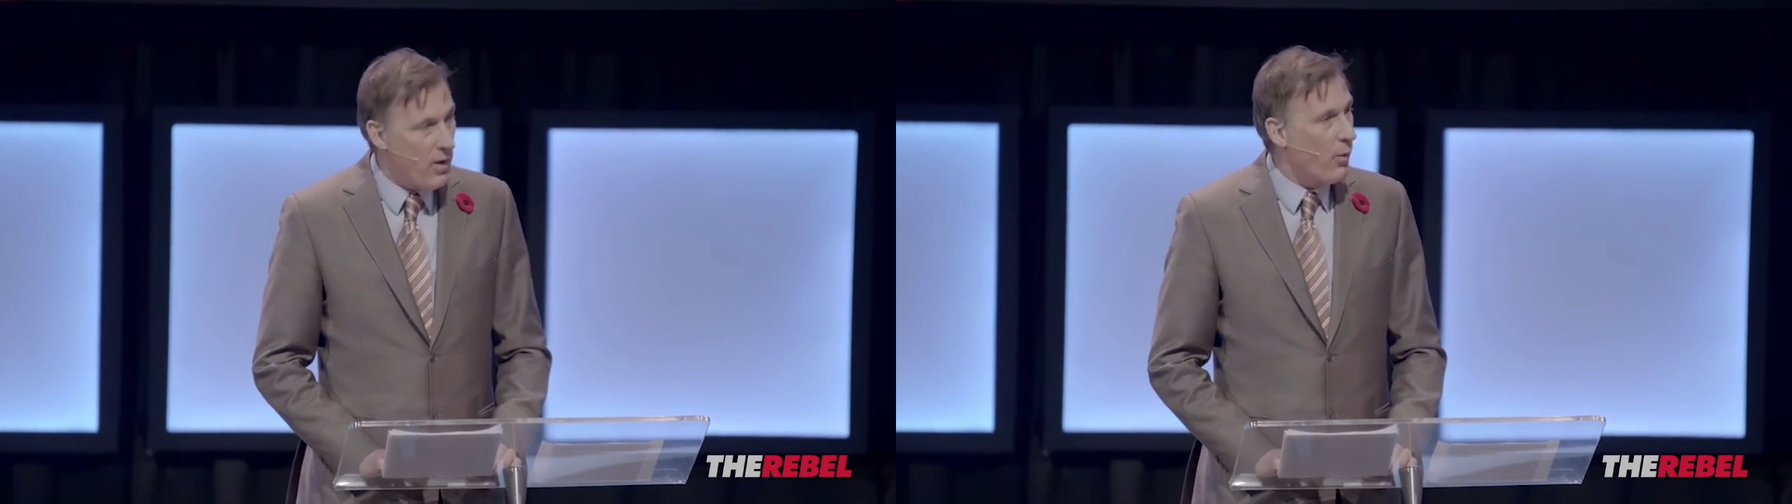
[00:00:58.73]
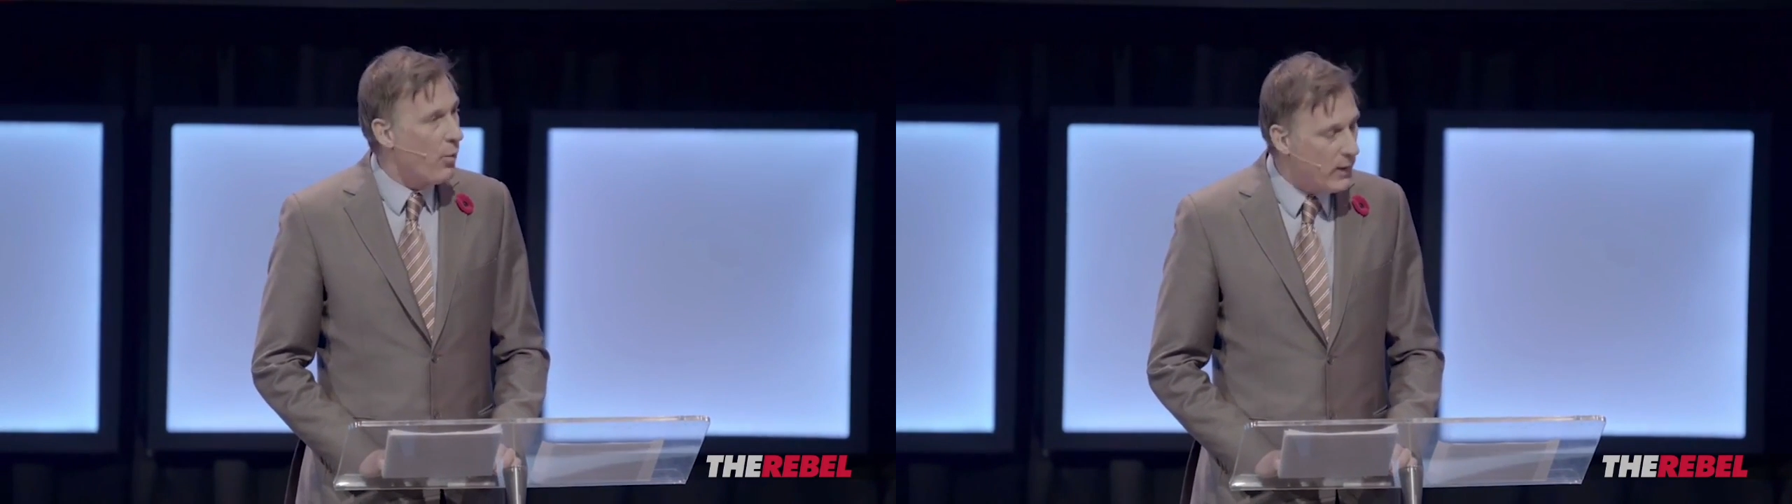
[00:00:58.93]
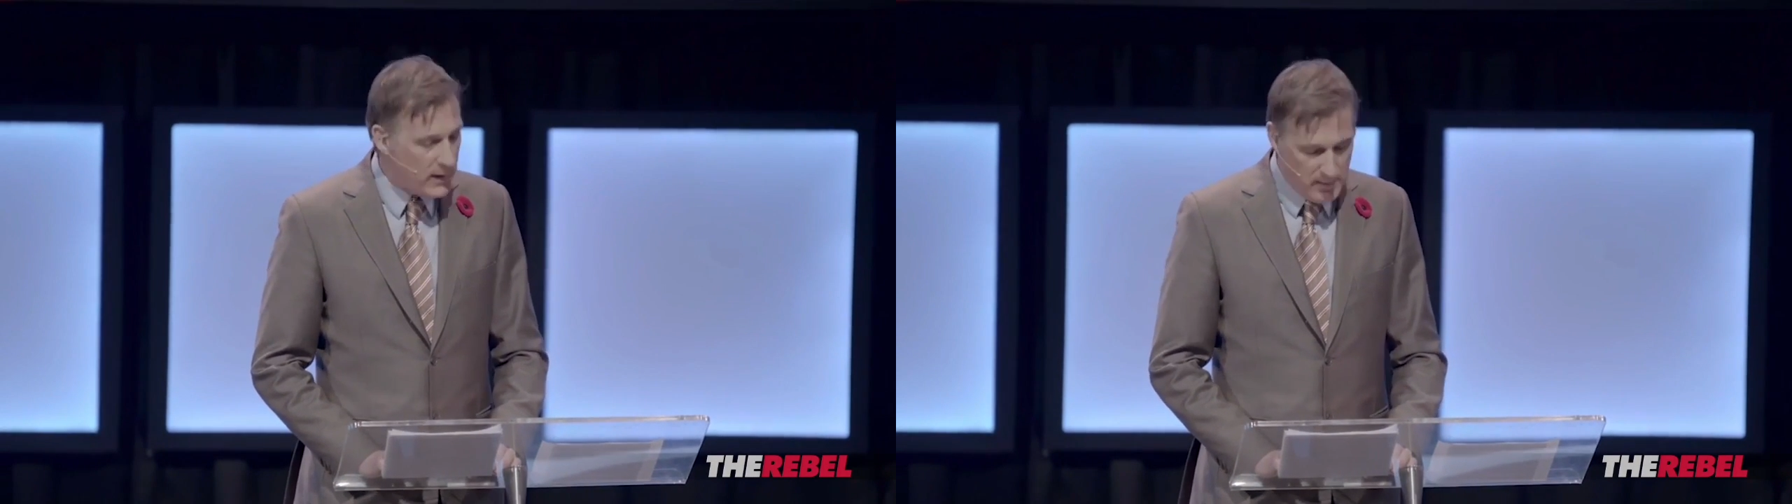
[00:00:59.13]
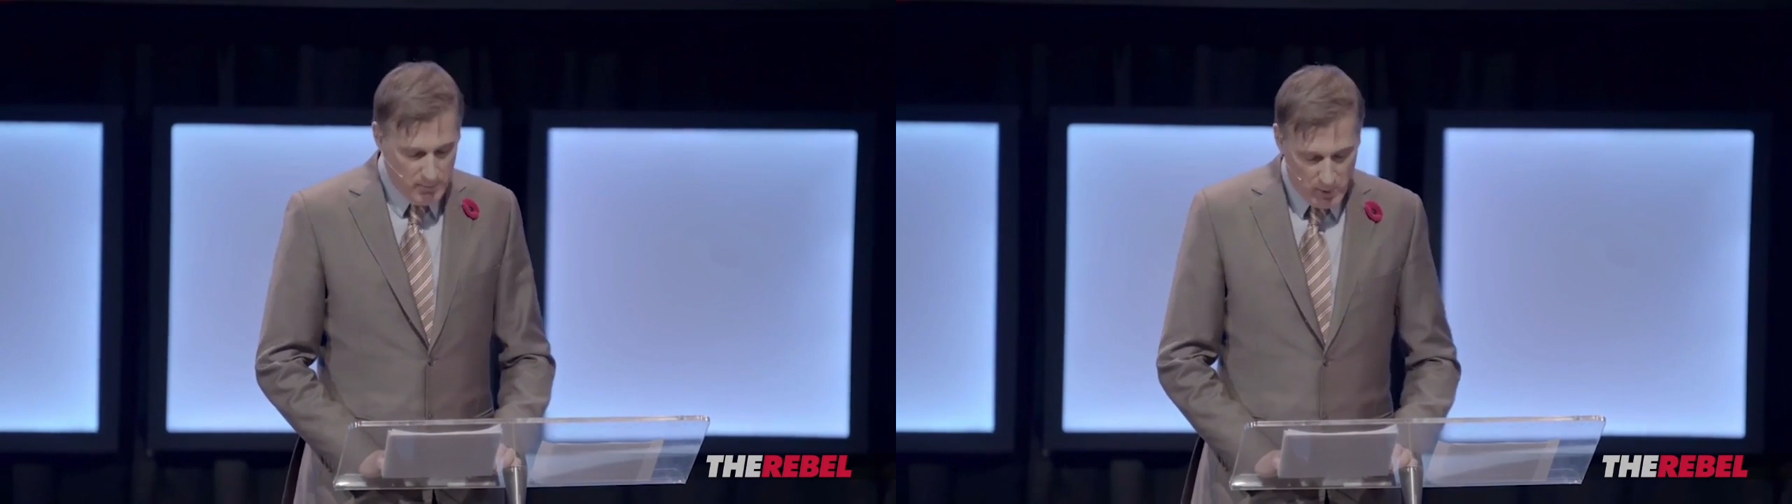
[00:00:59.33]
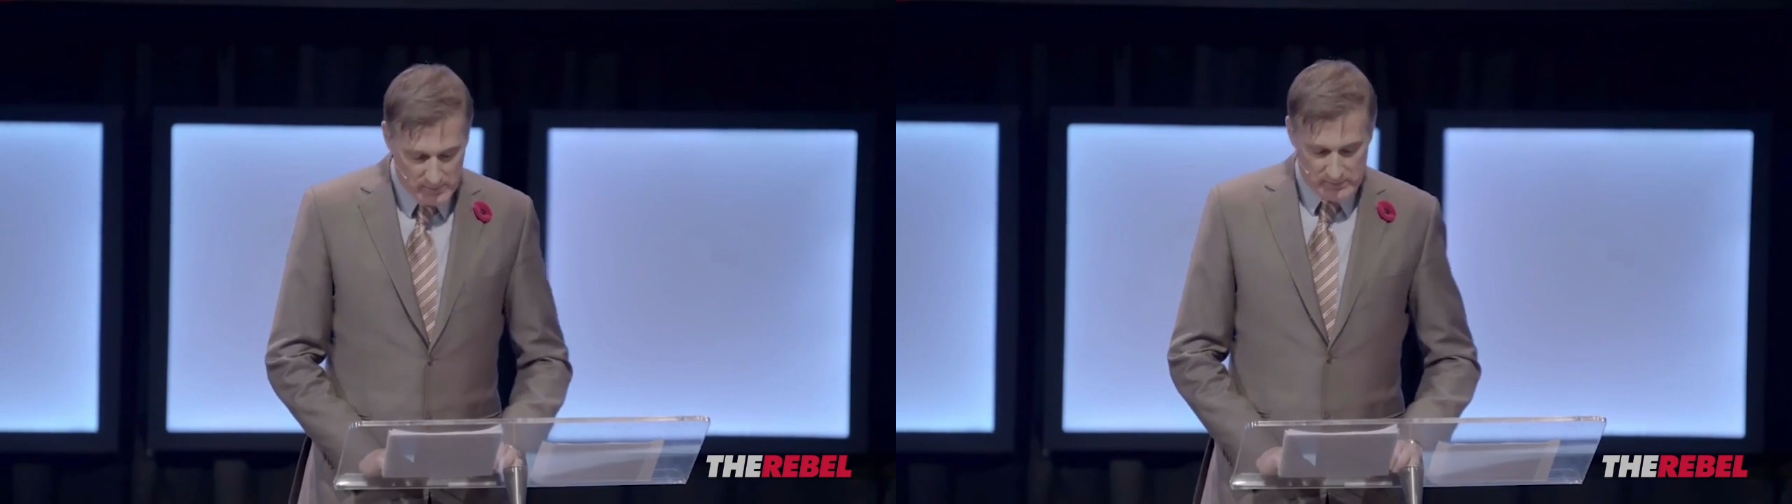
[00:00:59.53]
We
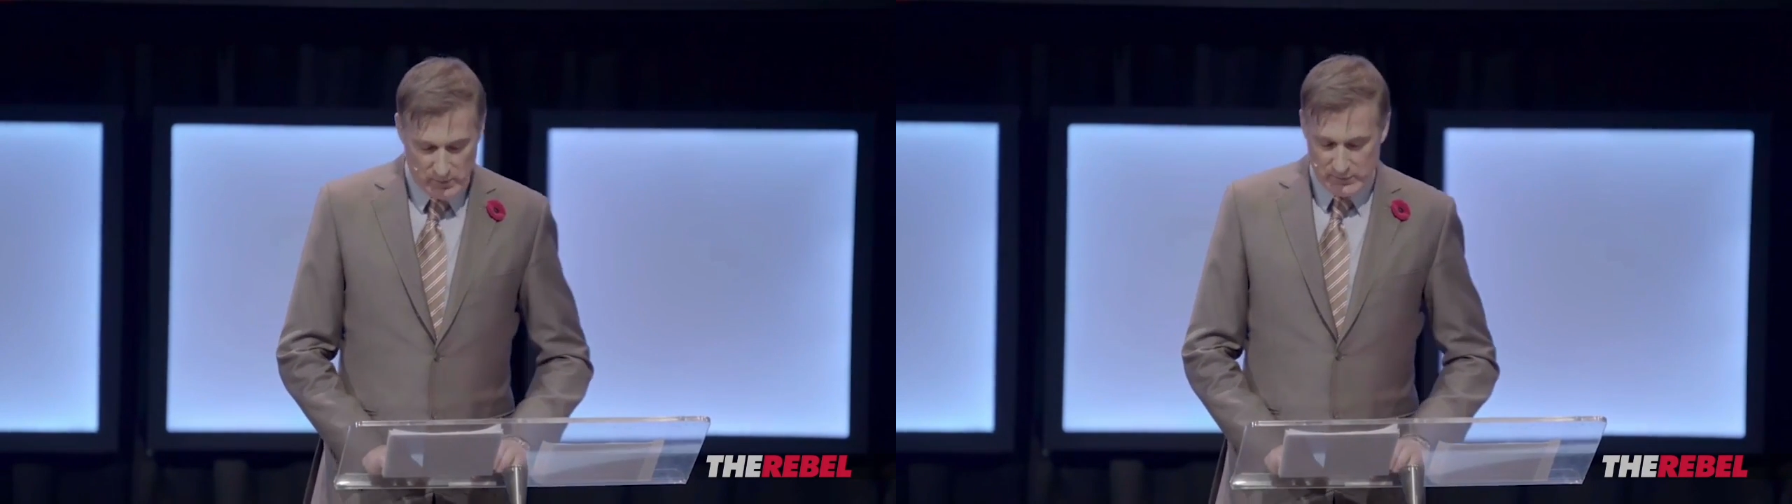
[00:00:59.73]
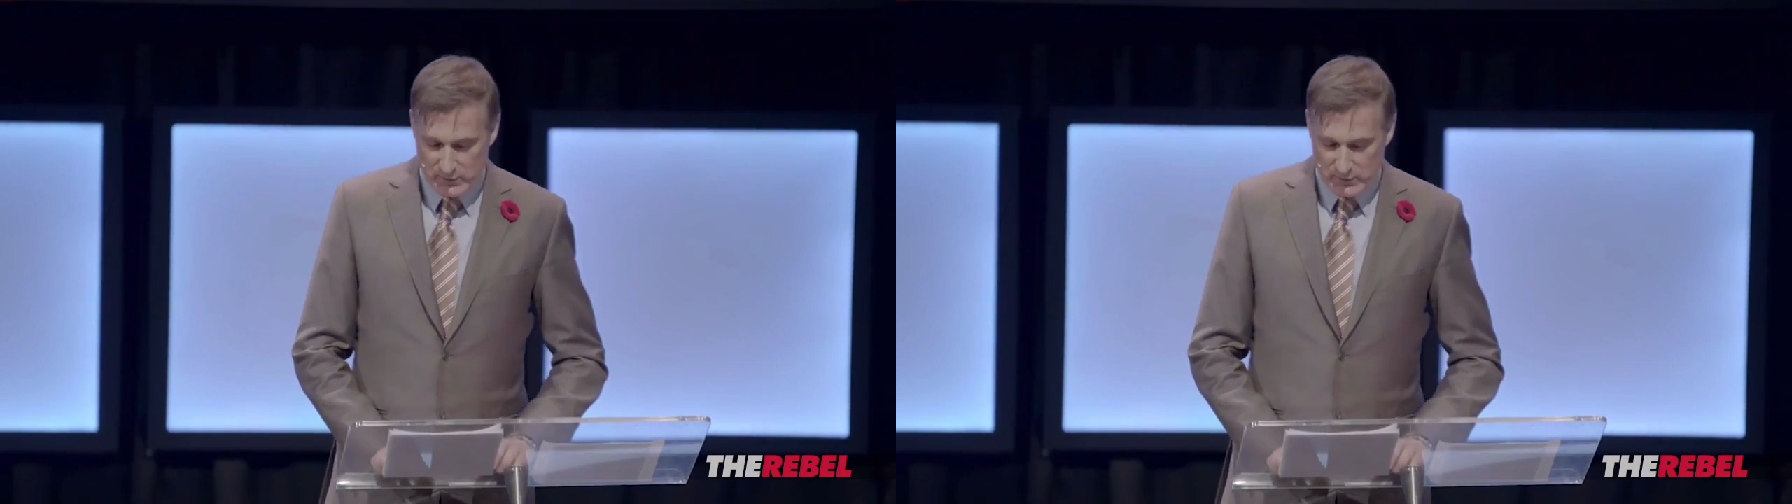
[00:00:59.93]
must